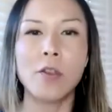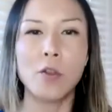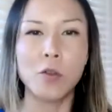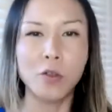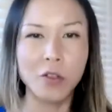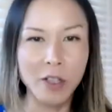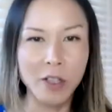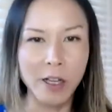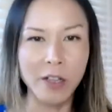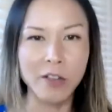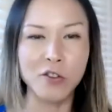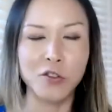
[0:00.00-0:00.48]
right?
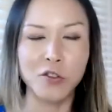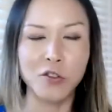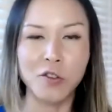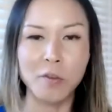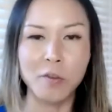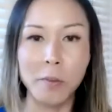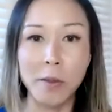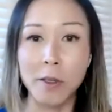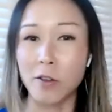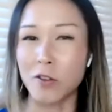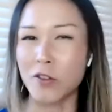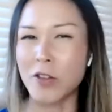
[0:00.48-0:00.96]
Those mm-hmm. clusters
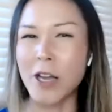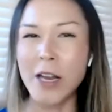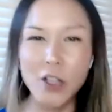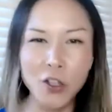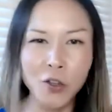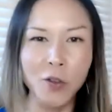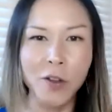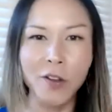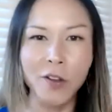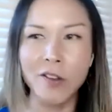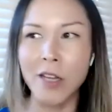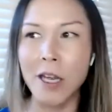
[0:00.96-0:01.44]
mm-hmm. of pillars. I
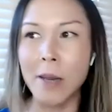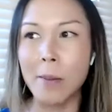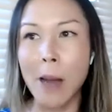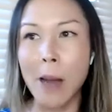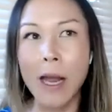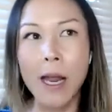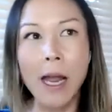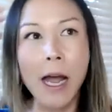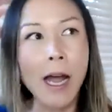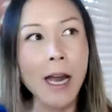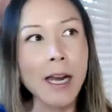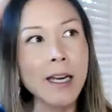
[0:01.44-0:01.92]
do the same.
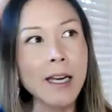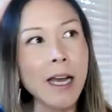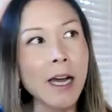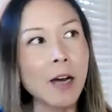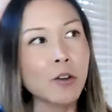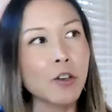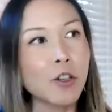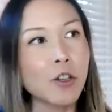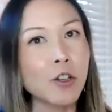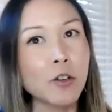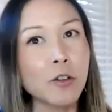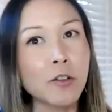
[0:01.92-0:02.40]
I, I
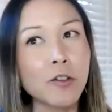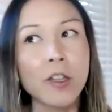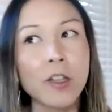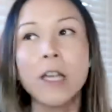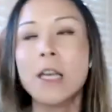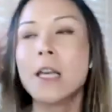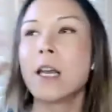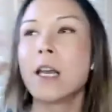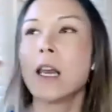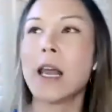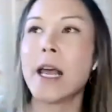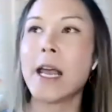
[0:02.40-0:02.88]
now use
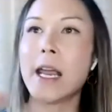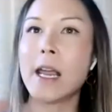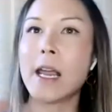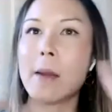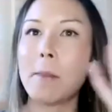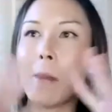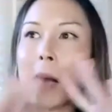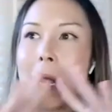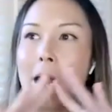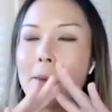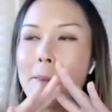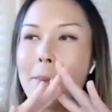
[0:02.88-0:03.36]

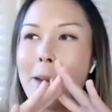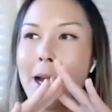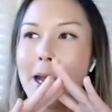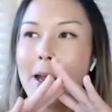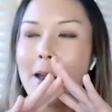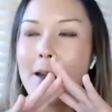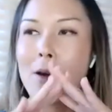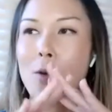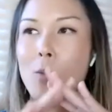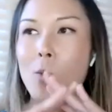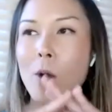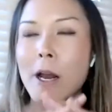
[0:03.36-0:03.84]
like my
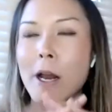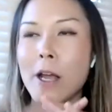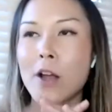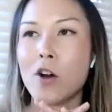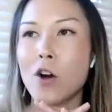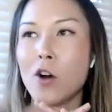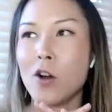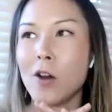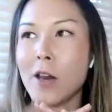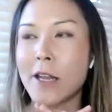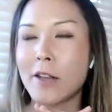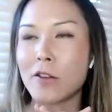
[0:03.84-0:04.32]
my what I
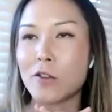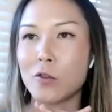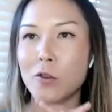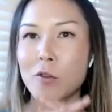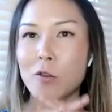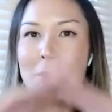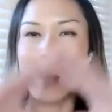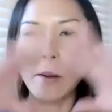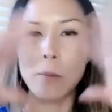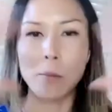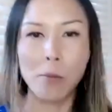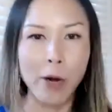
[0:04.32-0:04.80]
call like sort
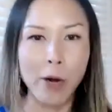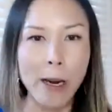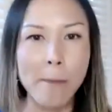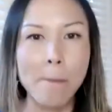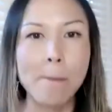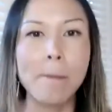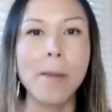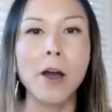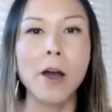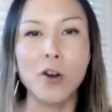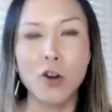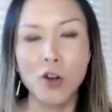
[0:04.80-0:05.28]
of my bread
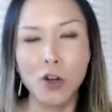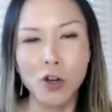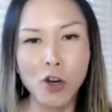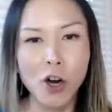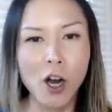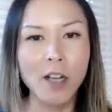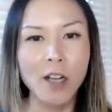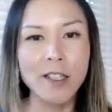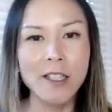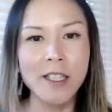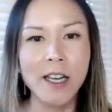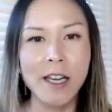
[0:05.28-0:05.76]
and butter
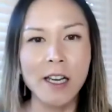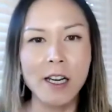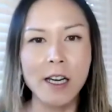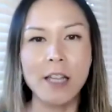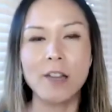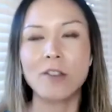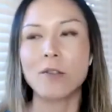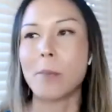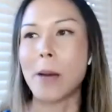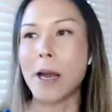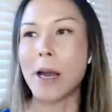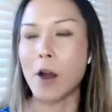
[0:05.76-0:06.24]
content
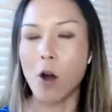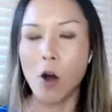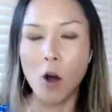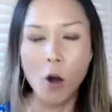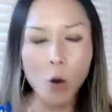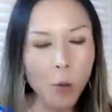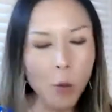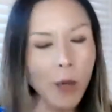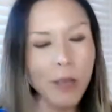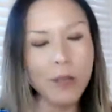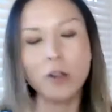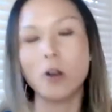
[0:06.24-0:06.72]
is my
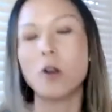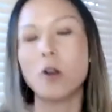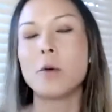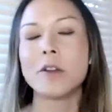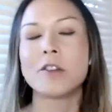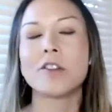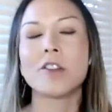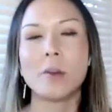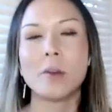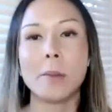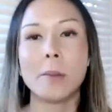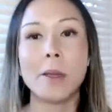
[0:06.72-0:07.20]
always, mm-hmm.
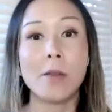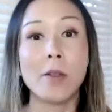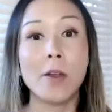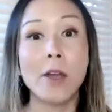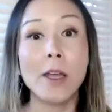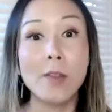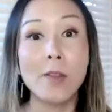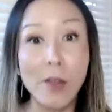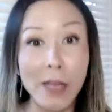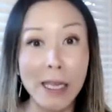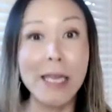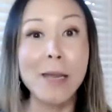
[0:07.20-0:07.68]
always gonna be
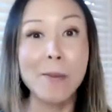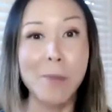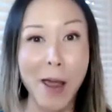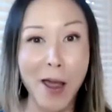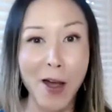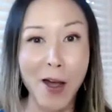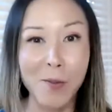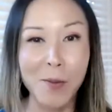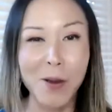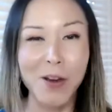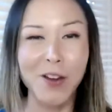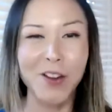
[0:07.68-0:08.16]
the, the
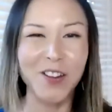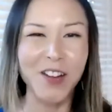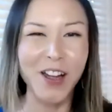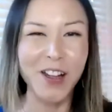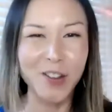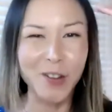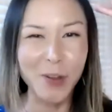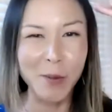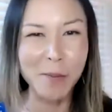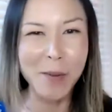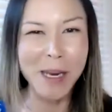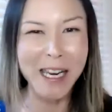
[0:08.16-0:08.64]
email because
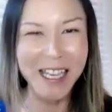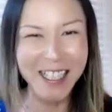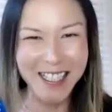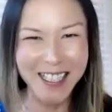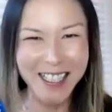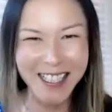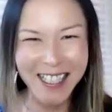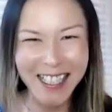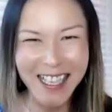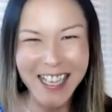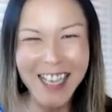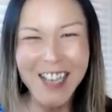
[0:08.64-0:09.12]
that's the
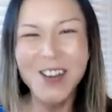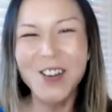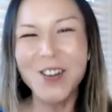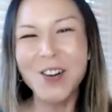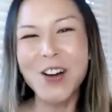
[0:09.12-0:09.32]
meat,